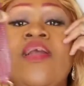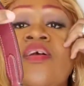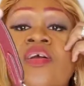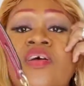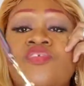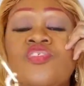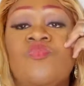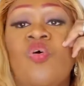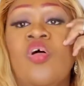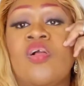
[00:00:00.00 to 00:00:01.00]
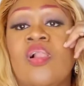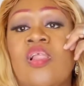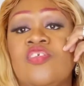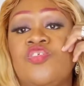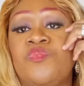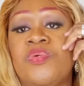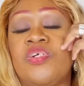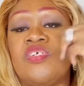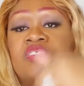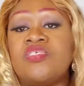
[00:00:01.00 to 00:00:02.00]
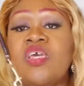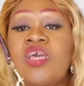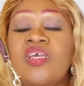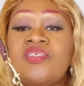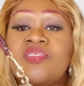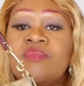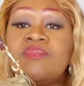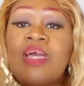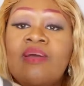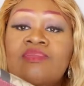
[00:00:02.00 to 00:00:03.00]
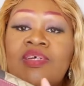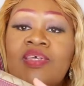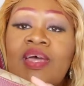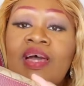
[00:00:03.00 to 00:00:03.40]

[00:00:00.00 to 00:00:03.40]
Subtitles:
a small clutch purse sometimes. Look at that